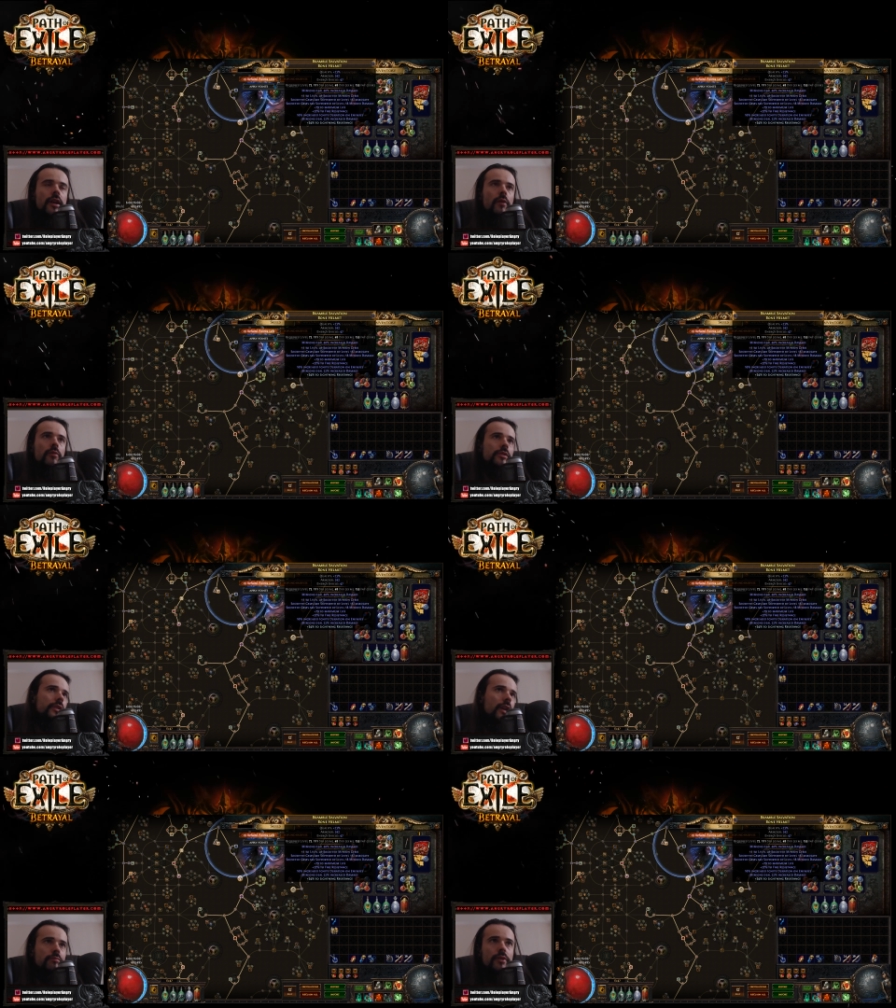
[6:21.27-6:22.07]
I wanted to
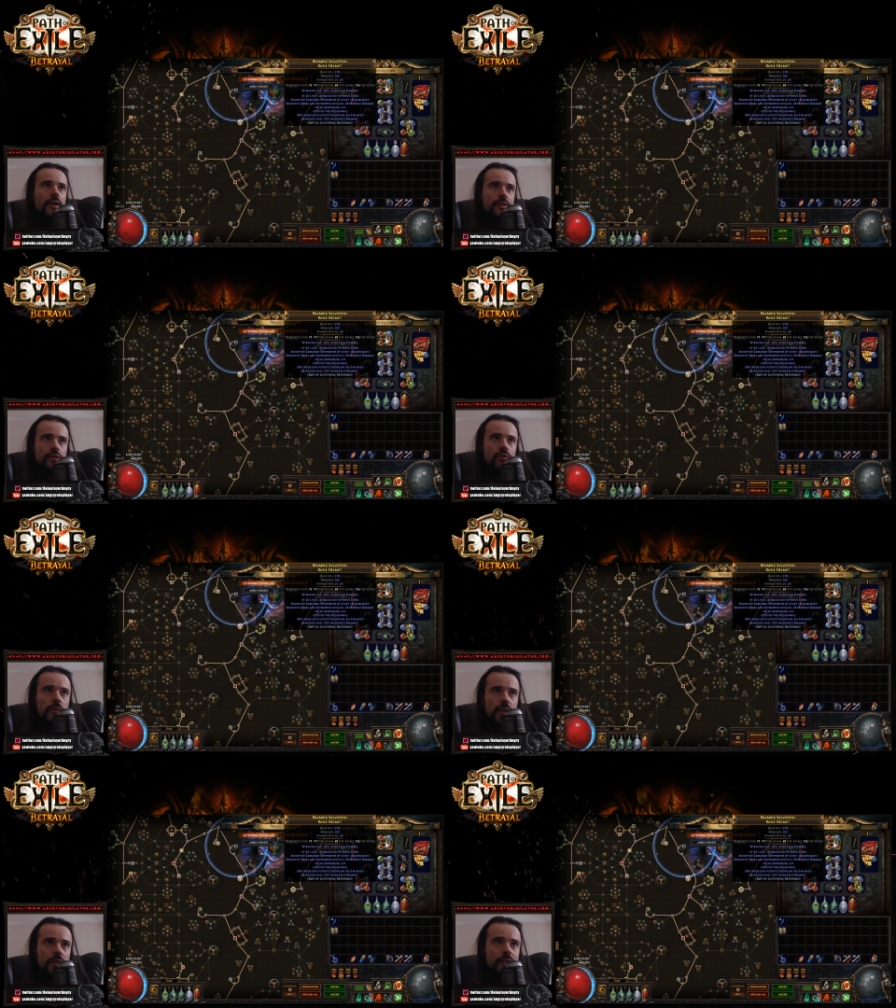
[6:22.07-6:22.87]
get +2
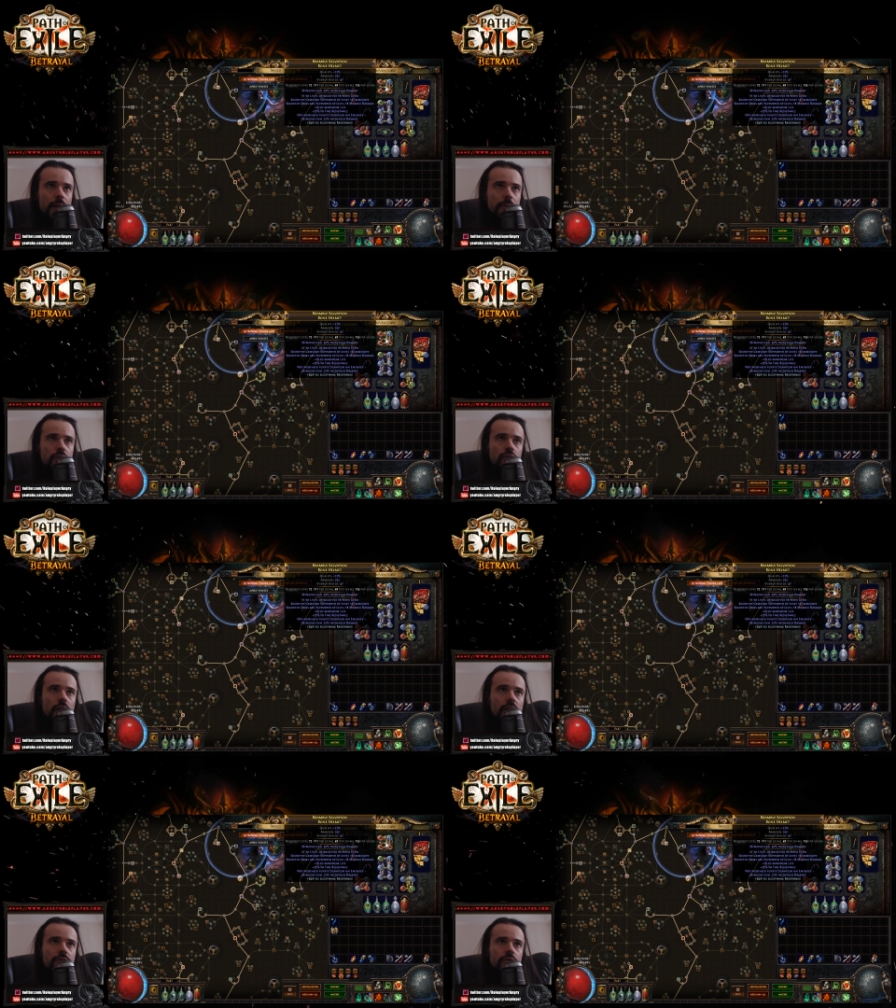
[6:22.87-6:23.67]
minion damage
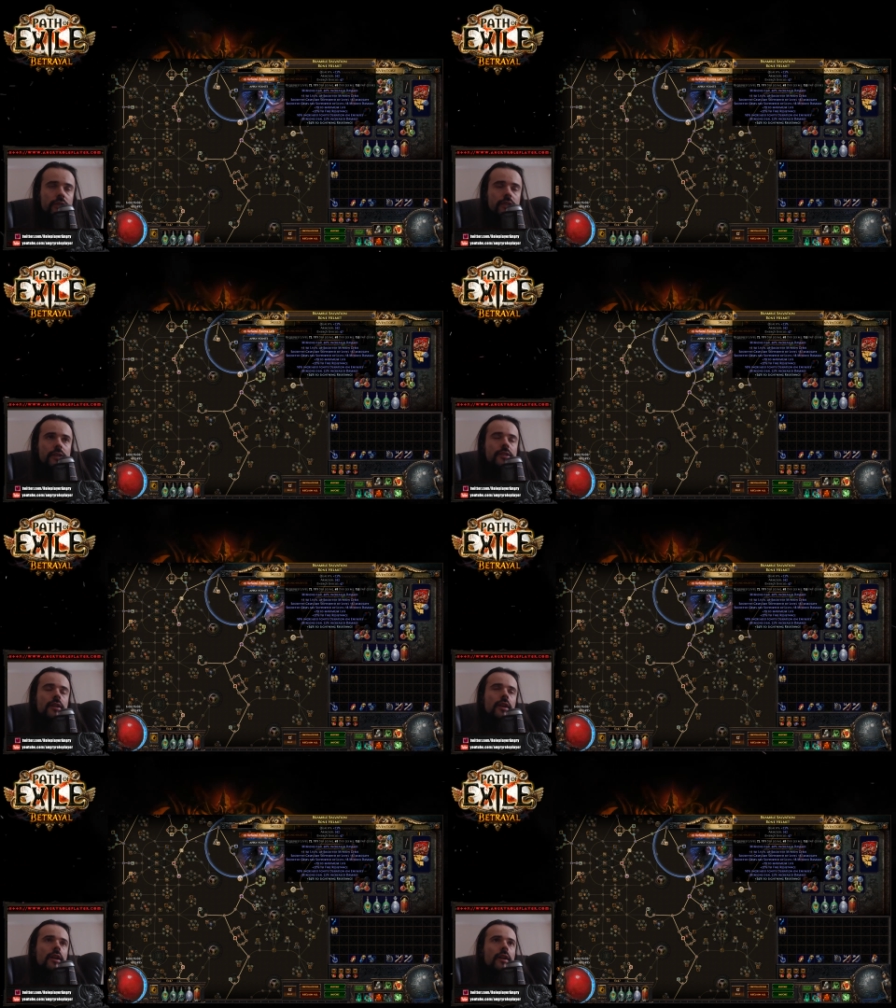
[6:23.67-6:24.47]
life resist
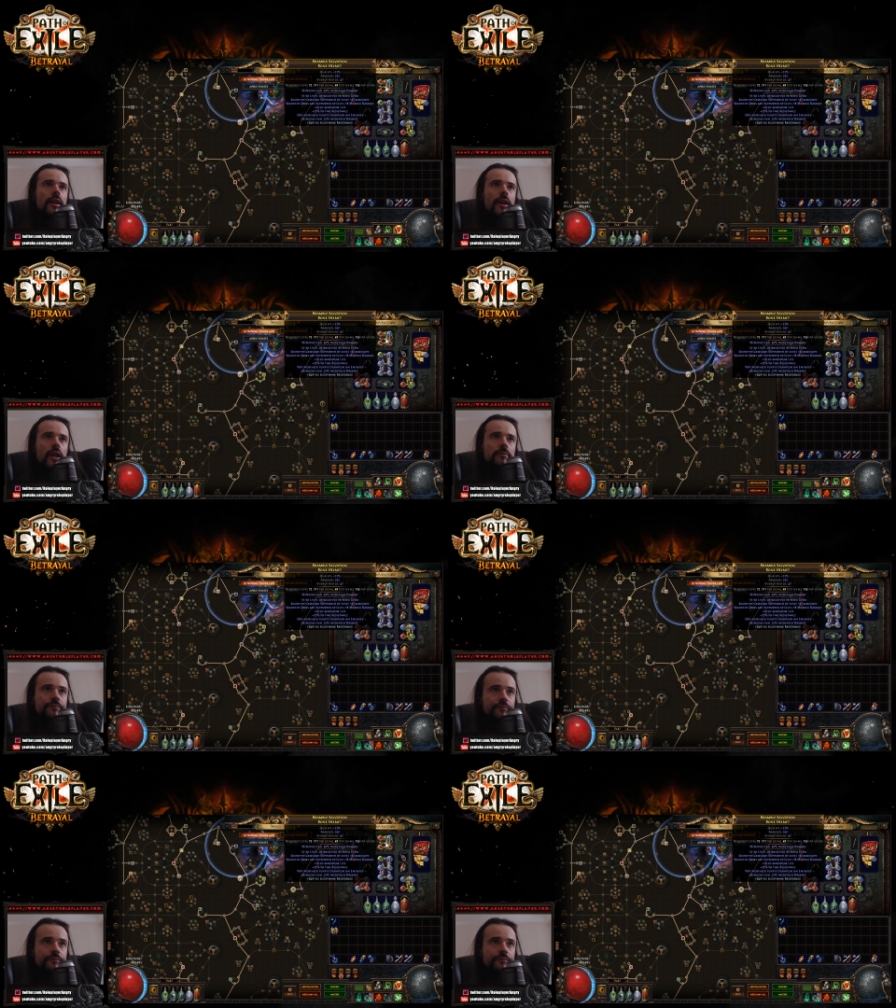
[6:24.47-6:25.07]
helm,